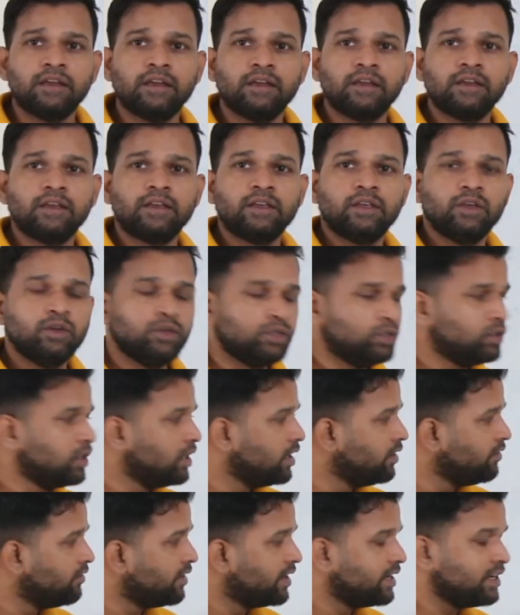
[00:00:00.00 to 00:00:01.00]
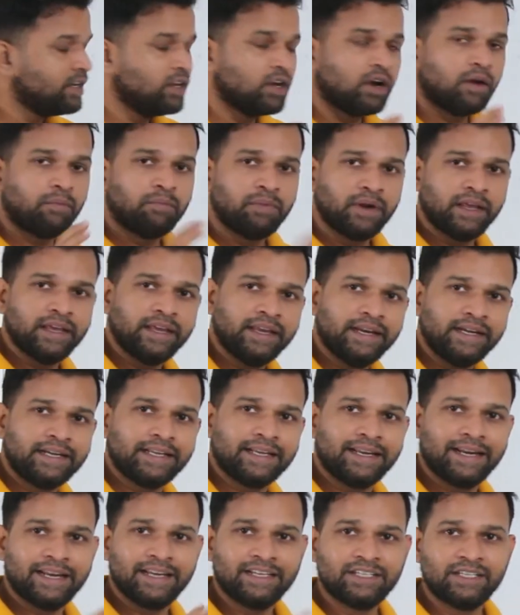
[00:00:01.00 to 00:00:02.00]
Usually when you apply
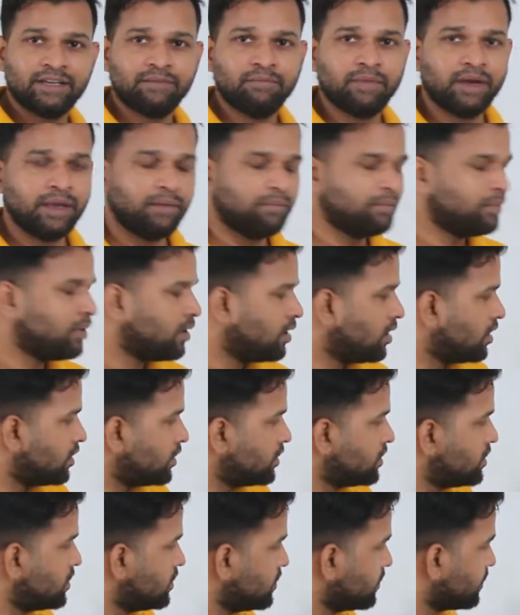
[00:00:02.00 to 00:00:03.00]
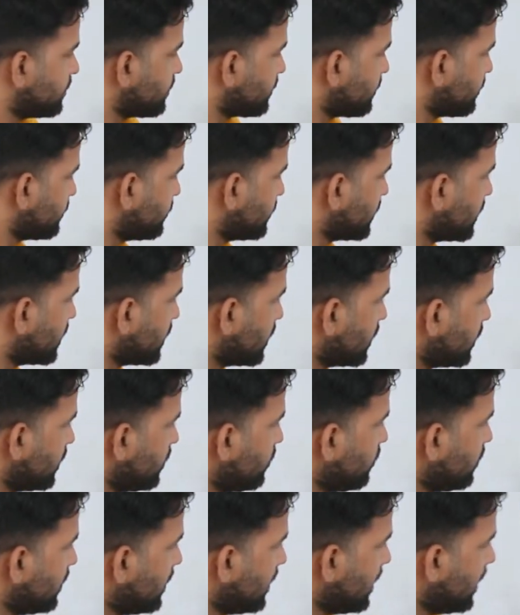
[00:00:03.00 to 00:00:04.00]
integration by parts, you
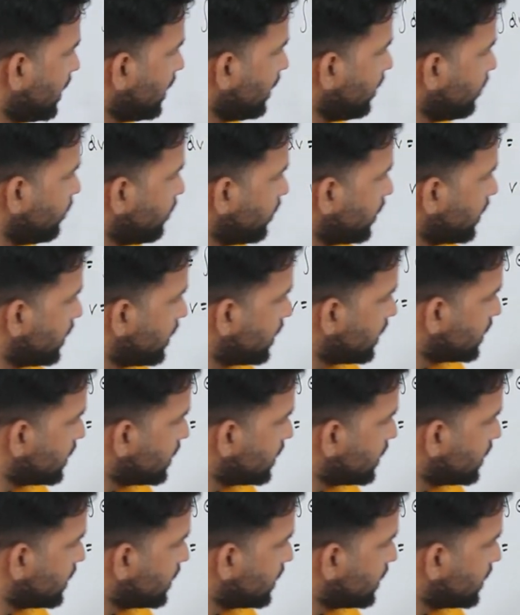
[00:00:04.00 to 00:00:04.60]
will have a